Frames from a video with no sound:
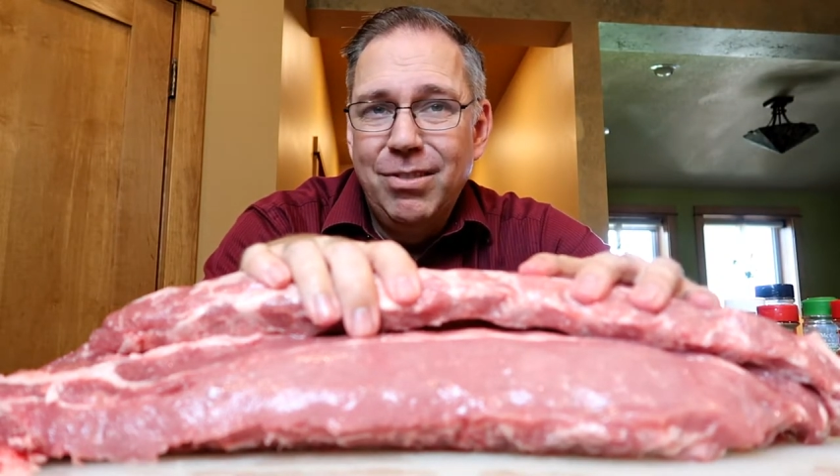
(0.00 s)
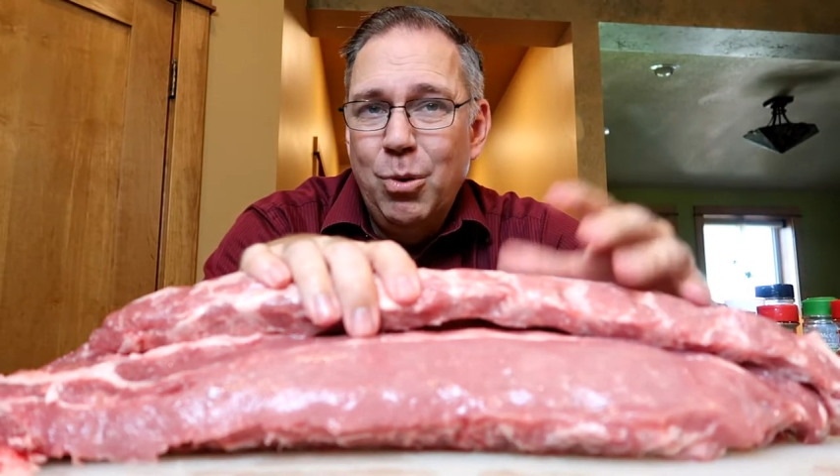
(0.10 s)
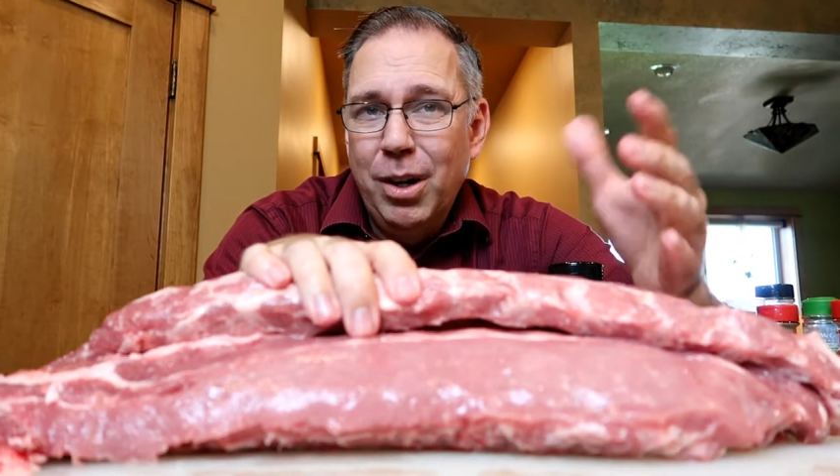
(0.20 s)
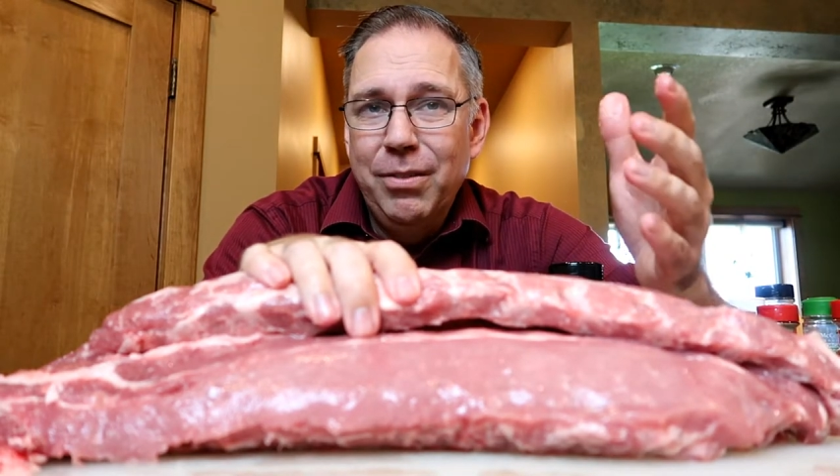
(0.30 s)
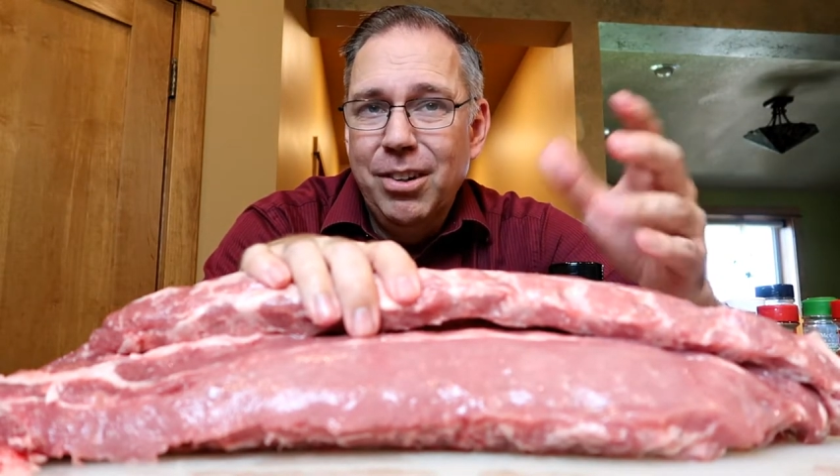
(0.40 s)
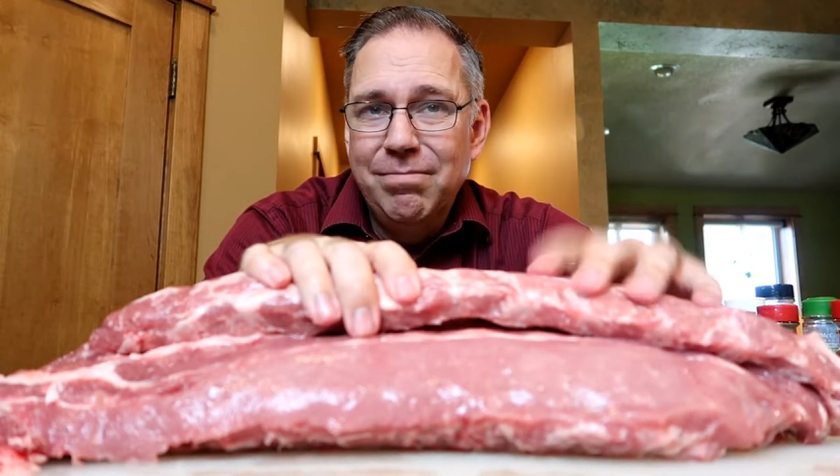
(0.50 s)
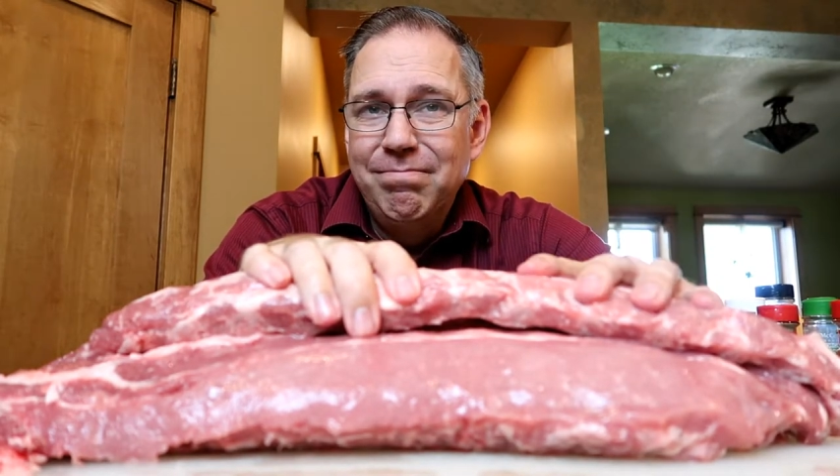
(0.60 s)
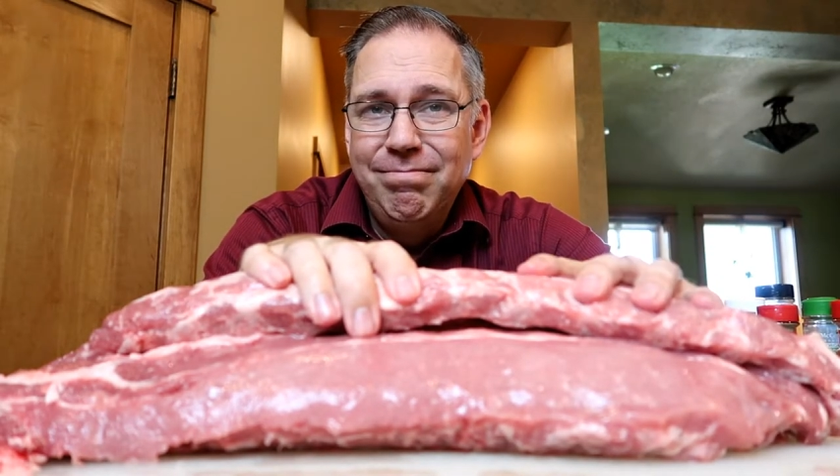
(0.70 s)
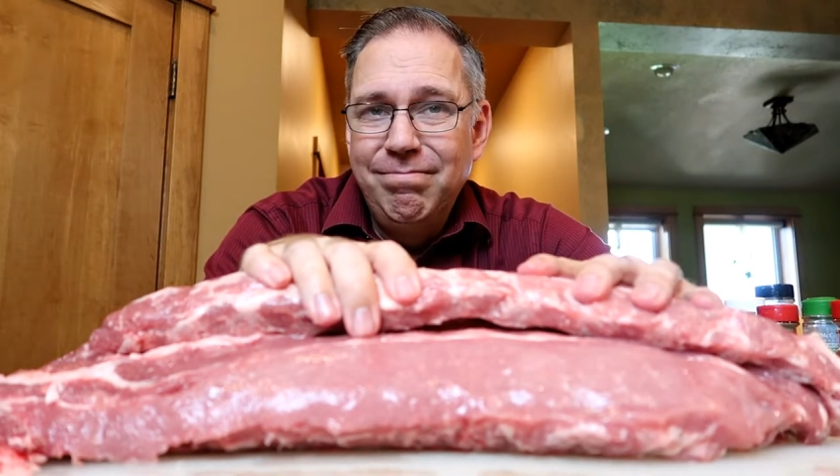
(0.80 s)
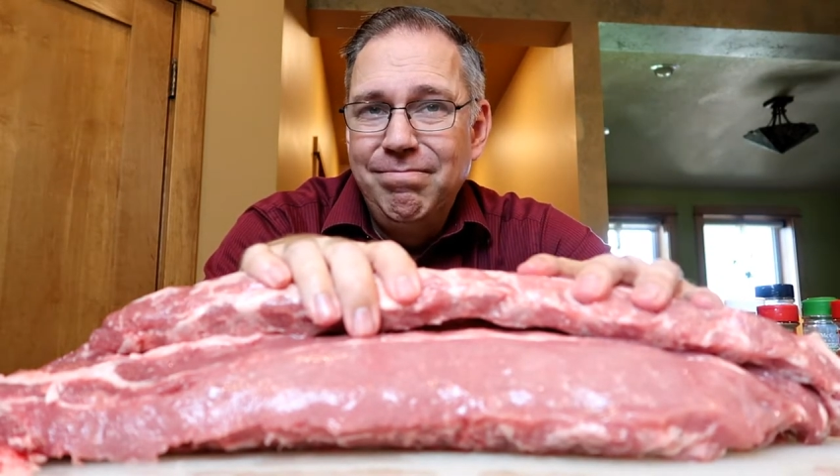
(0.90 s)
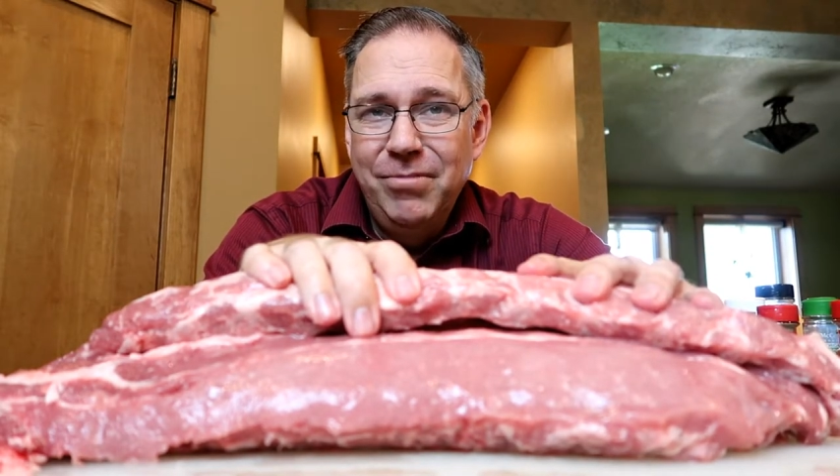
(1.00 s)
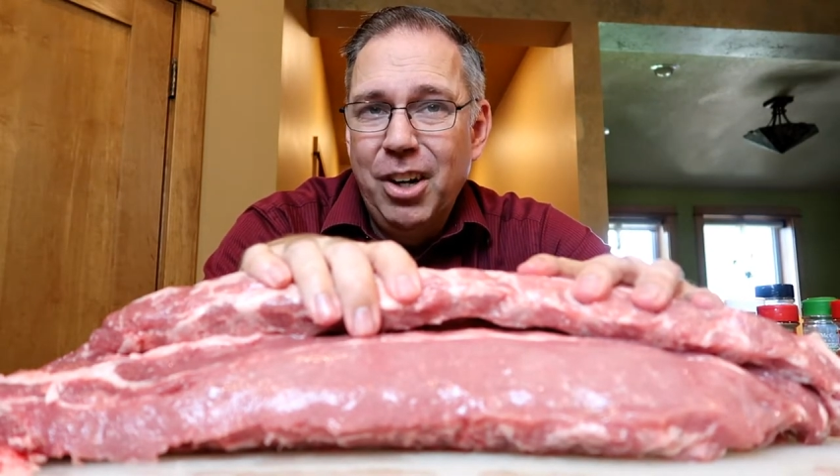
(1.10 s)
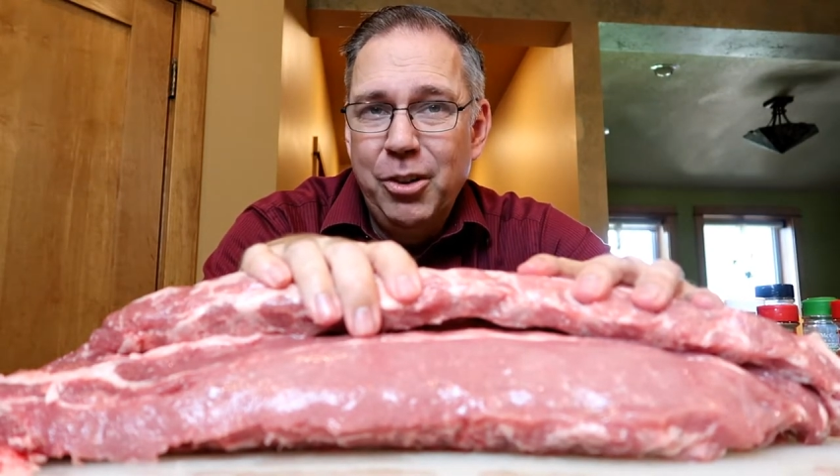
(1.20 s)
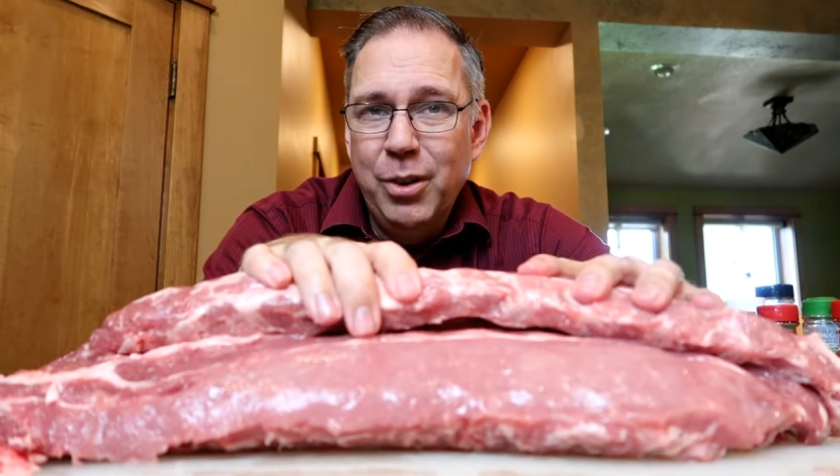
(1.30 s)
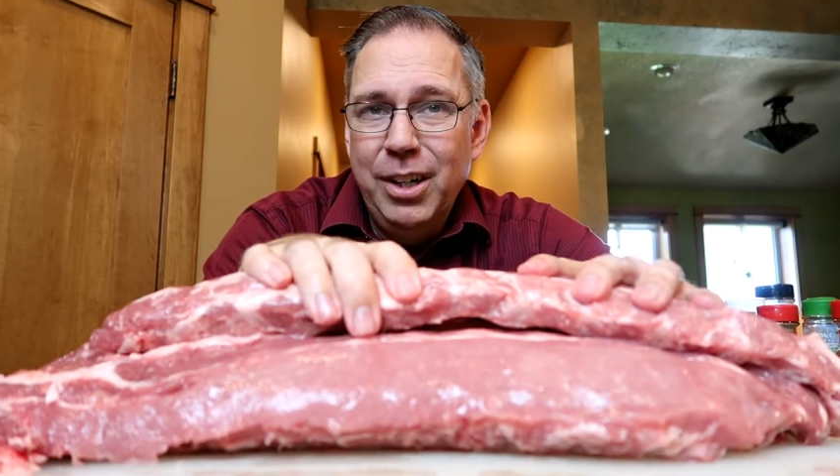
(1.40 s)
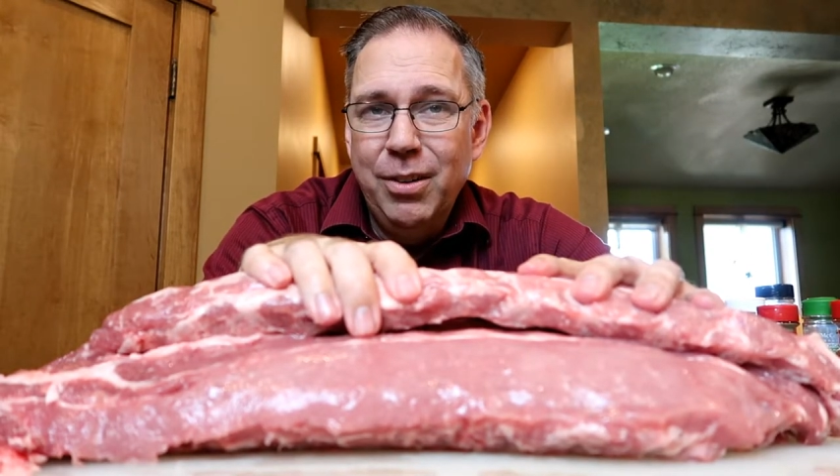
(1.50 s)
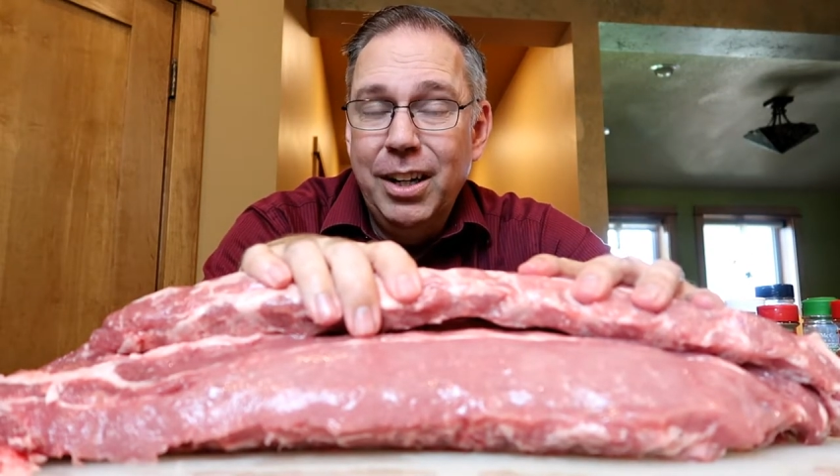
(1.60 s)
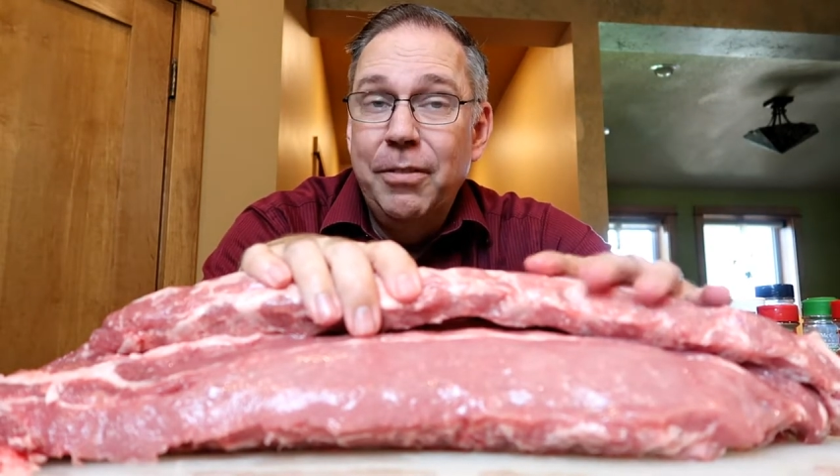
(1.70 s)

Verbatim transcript: Whatever country you're in.